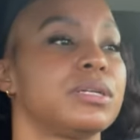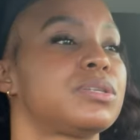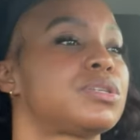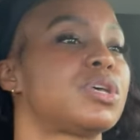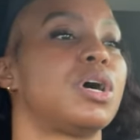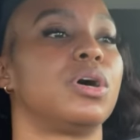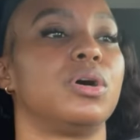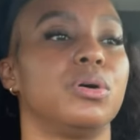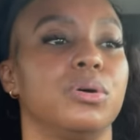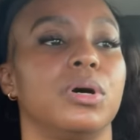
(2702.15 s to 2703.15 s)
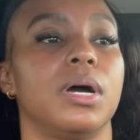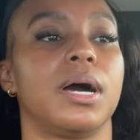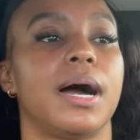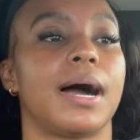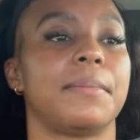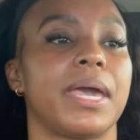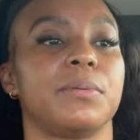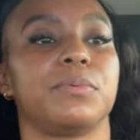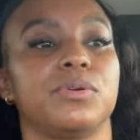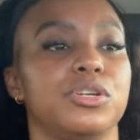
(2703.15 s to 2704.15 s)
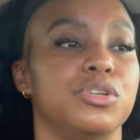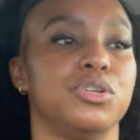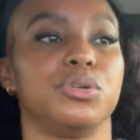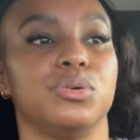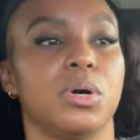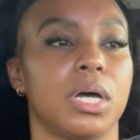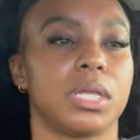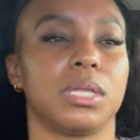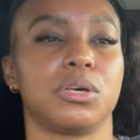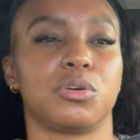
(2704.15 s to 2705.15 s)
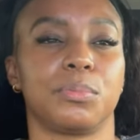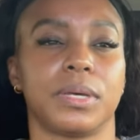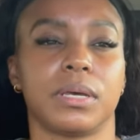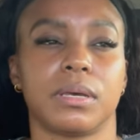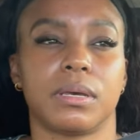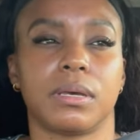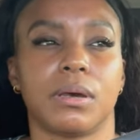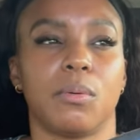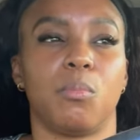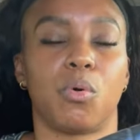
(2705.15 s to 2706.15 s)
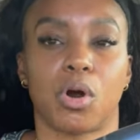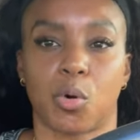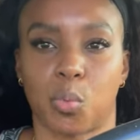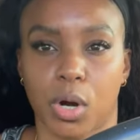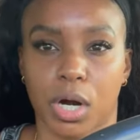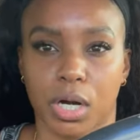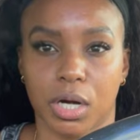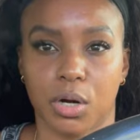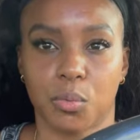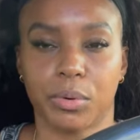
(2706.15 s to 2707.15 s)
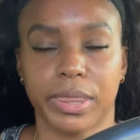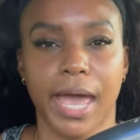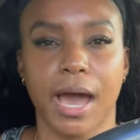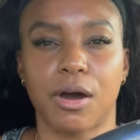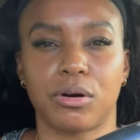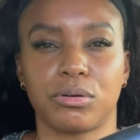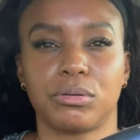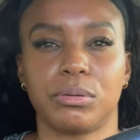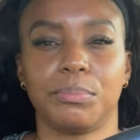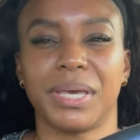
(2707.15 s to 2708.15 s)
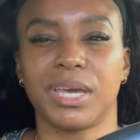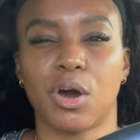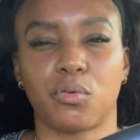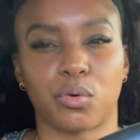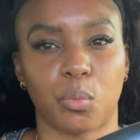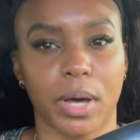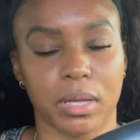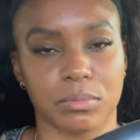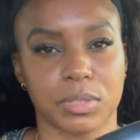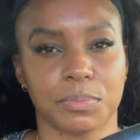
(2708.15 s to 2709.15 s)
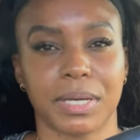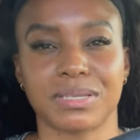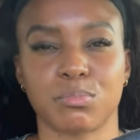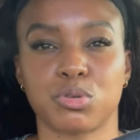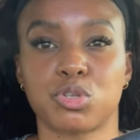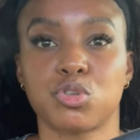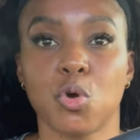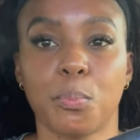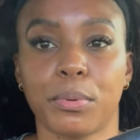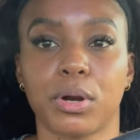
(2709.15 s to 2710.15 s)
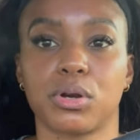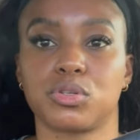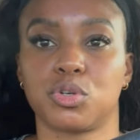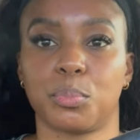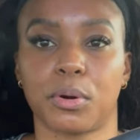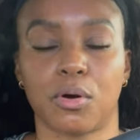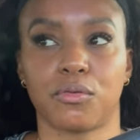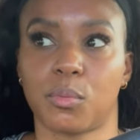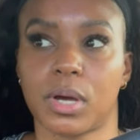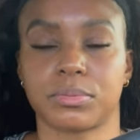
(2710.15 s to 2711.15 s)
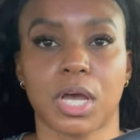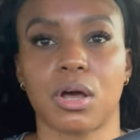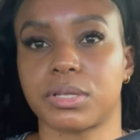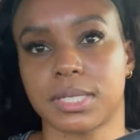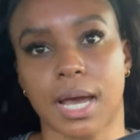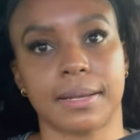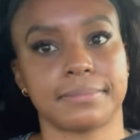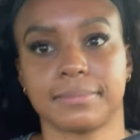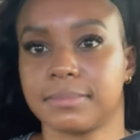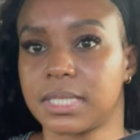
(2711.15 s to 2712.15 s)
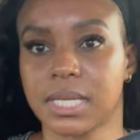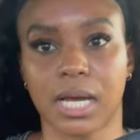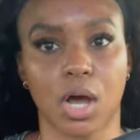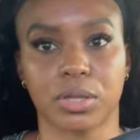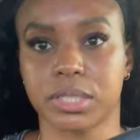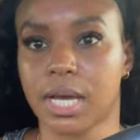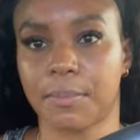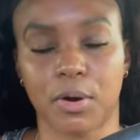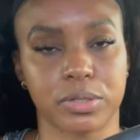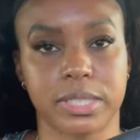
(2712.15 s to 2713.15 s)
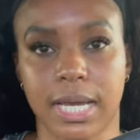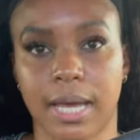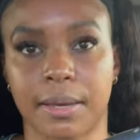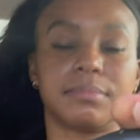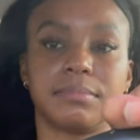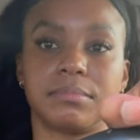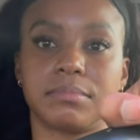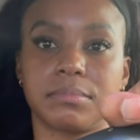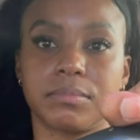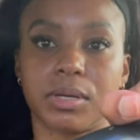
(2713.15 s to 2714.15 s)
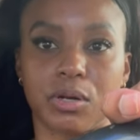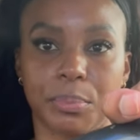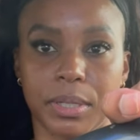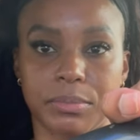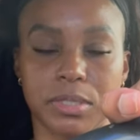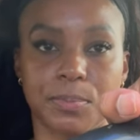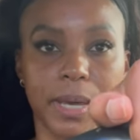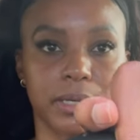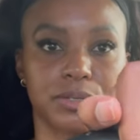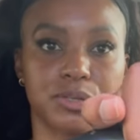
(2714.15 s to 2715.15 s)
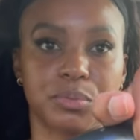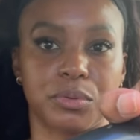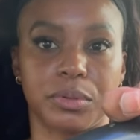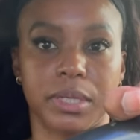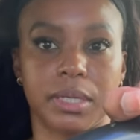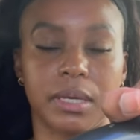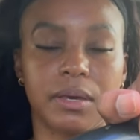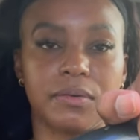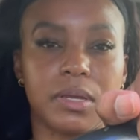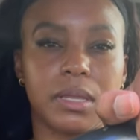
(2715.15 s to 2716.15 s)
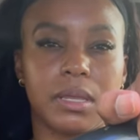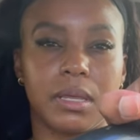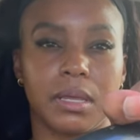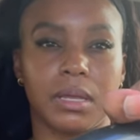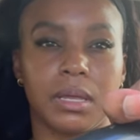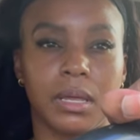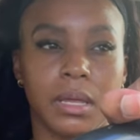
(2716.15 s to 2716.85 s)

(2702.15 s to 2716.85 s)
So I'm able to do a little bit more work without being overwhelmed because I'm super duper overwhelmed all the time. It's like all the time, all the time. I'm gonna pick up these packages real quick, get everything.